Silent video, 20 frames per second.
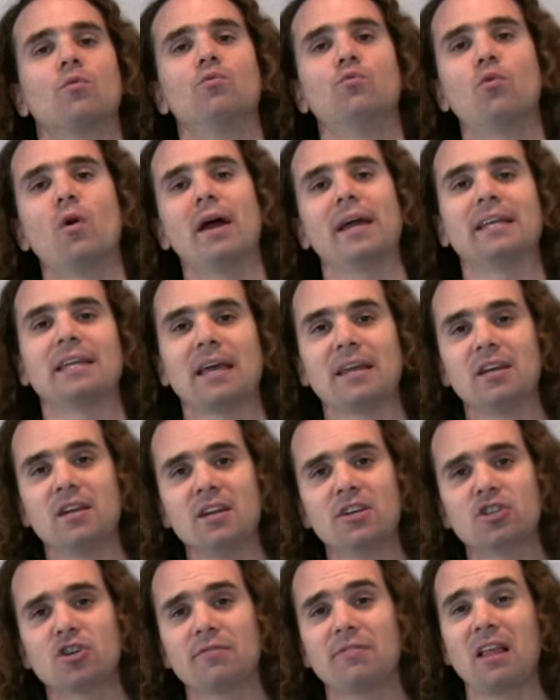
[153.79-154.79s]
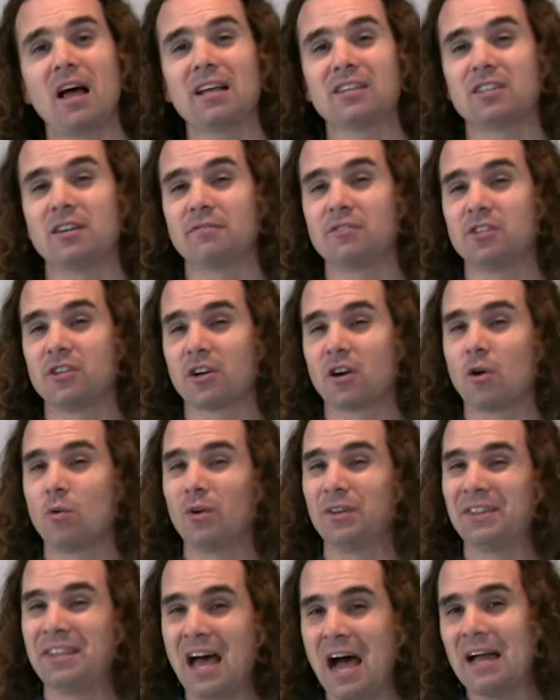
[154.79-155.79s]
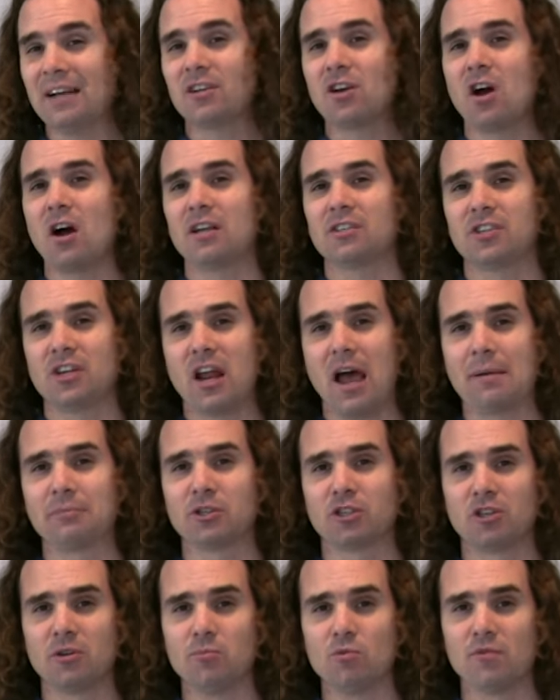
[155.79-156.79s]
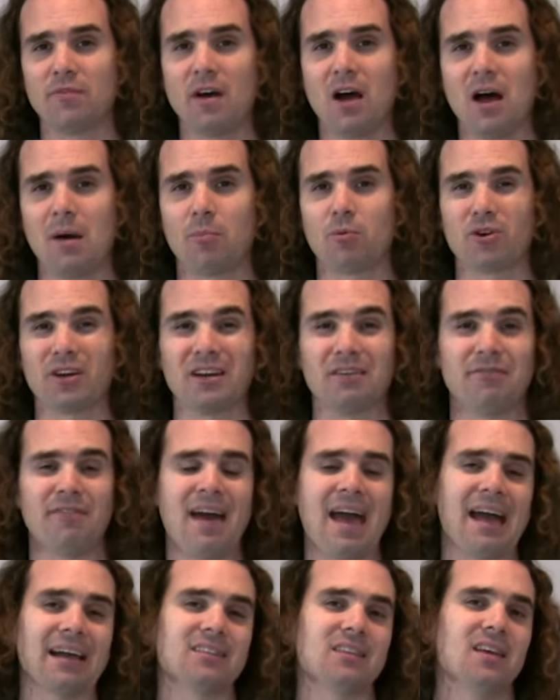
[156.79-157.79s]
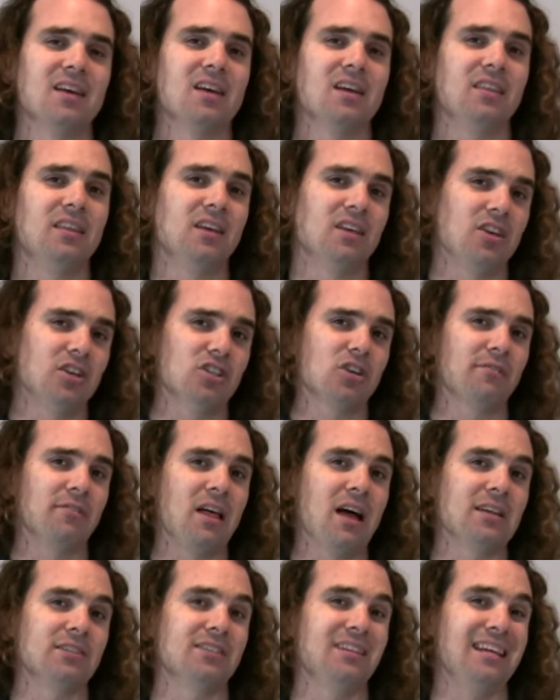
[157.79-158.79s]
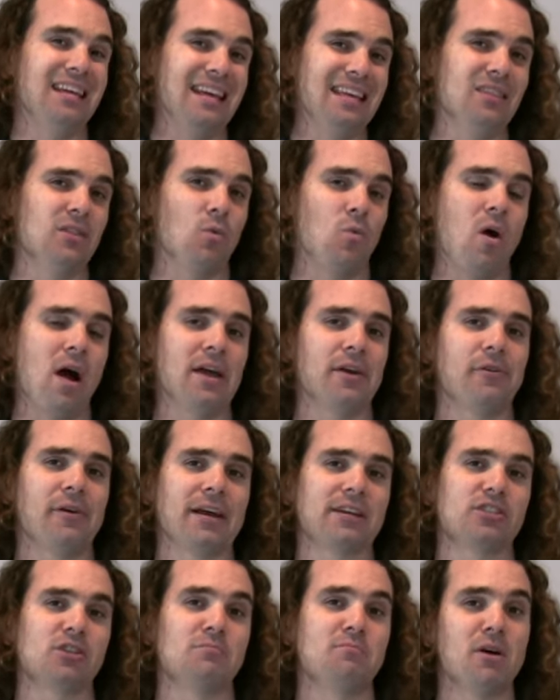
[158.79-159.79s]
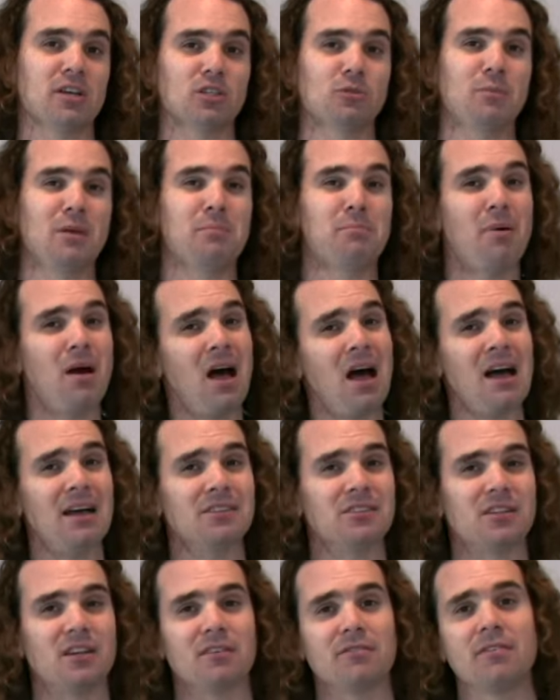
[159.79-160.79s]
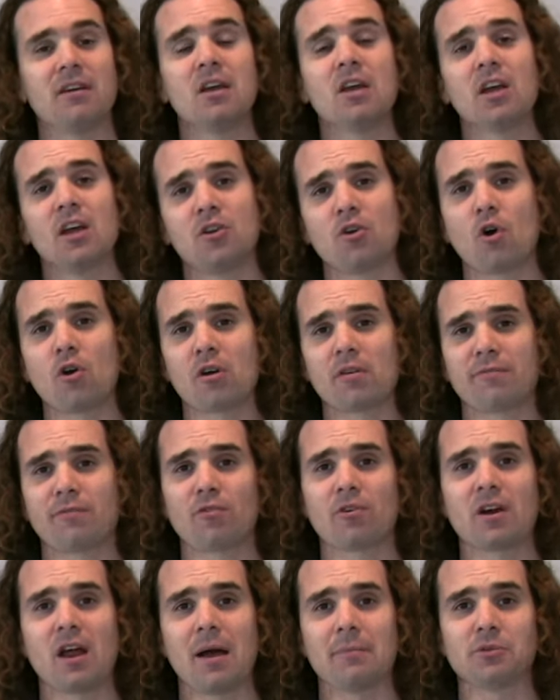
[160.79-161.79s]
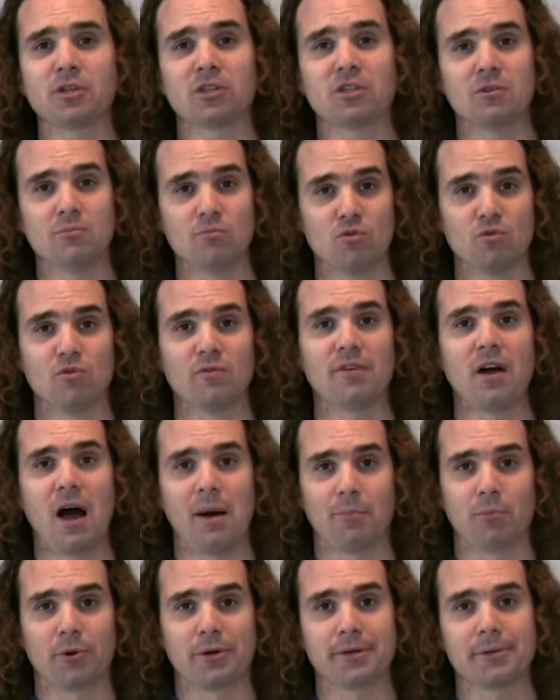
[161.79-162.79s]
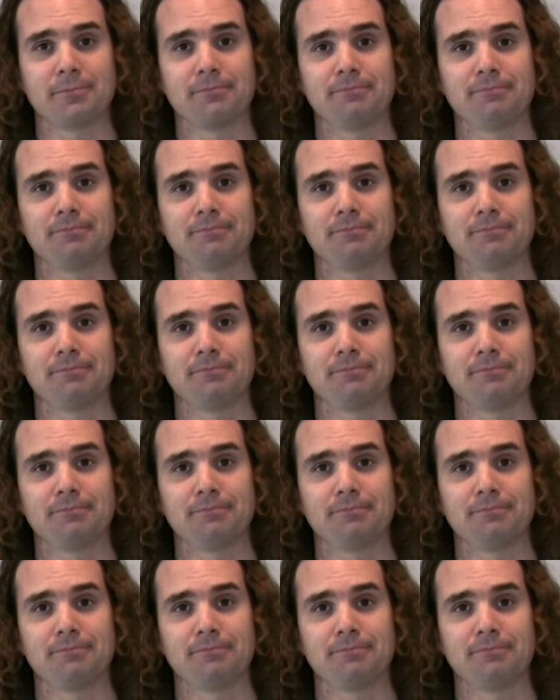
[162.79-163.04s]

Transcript: Right, an initial velocity of zero will not cause an object to move upward. In fact, the initial velocity in the y direction must be positive in order for an object to move upward.